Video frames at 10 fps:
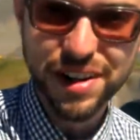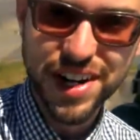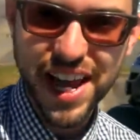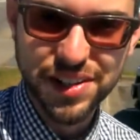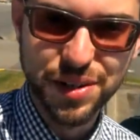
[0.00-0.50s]

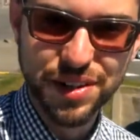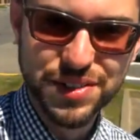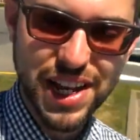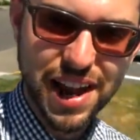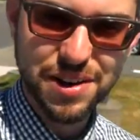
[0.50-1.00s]
here at Acura
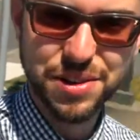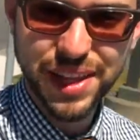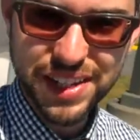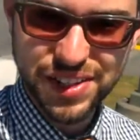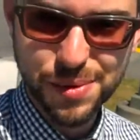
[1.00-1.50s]
of Seattle.
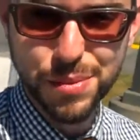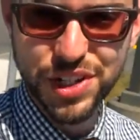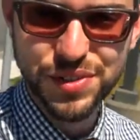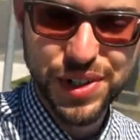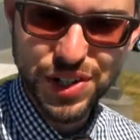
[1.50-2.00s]
Thanks so
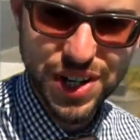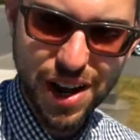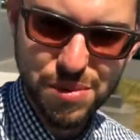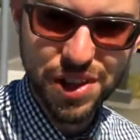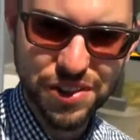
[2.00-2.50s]
much for your
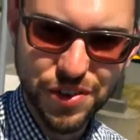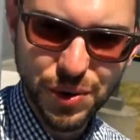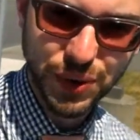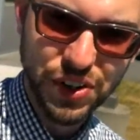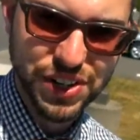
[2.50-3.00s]
time on the
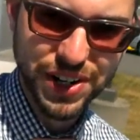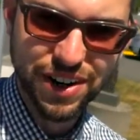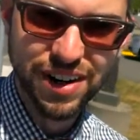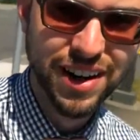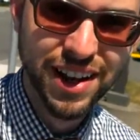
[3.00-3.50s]
phone
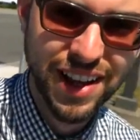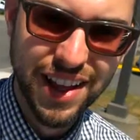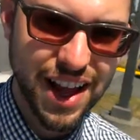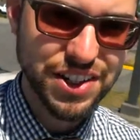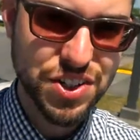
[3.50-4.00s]
earlier.
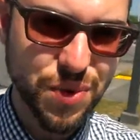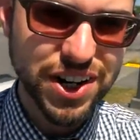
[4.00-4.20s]
I just